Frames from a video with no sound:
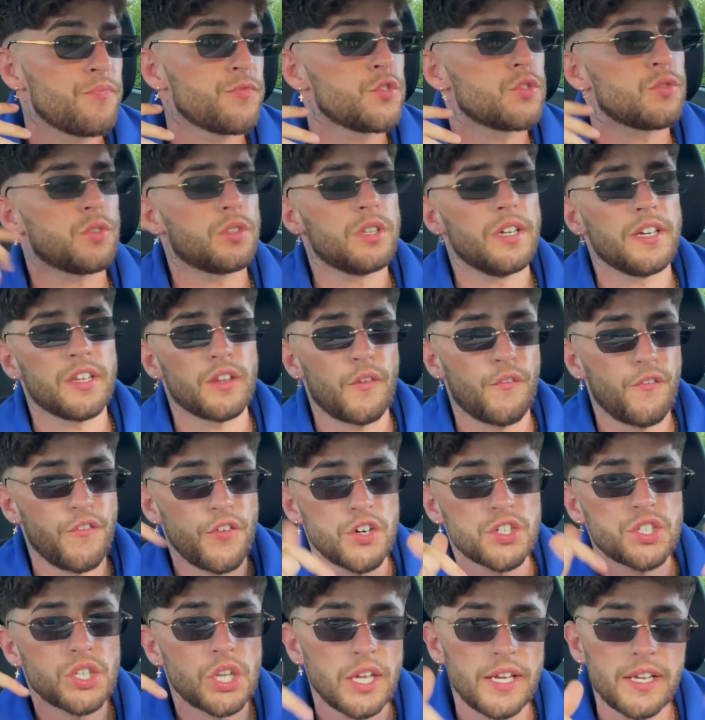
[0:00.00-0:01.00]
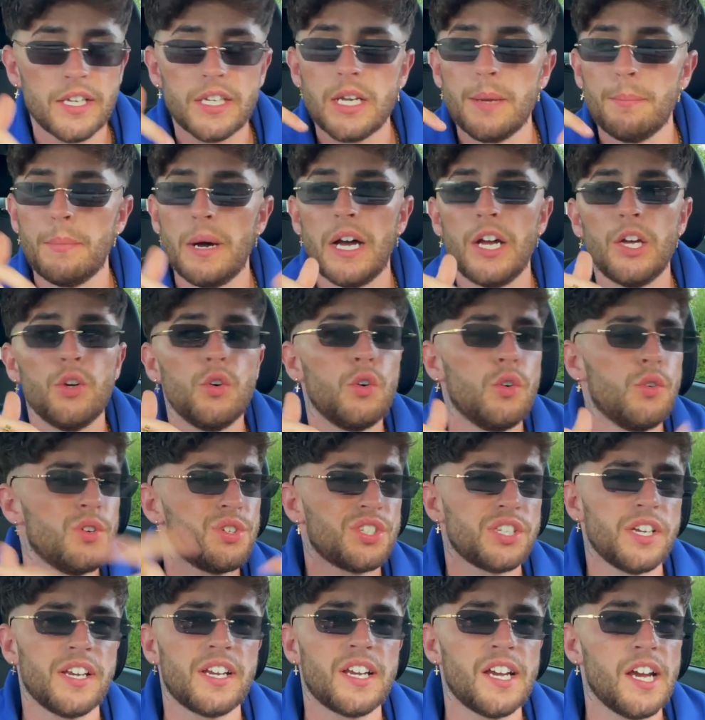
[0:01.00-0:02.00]
So click the first link in the bio, go
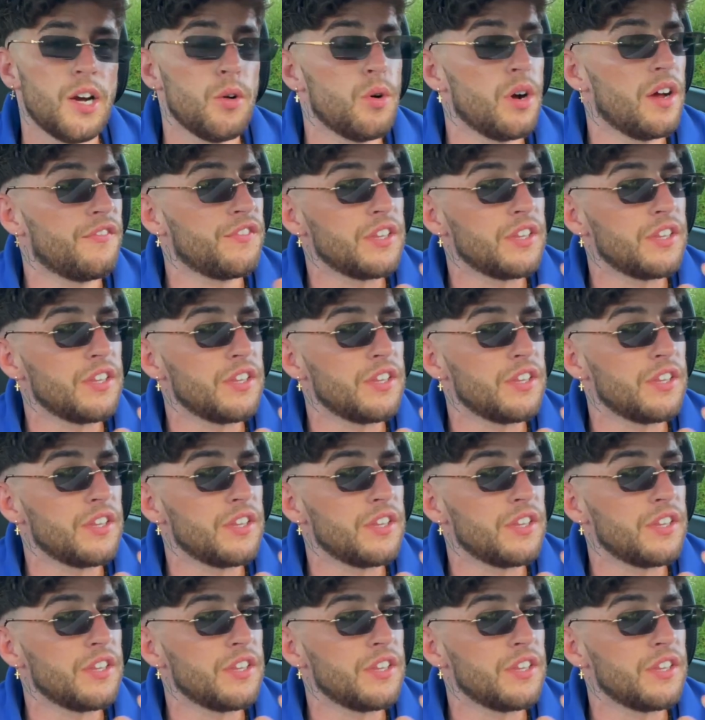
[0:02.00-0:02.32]
check out.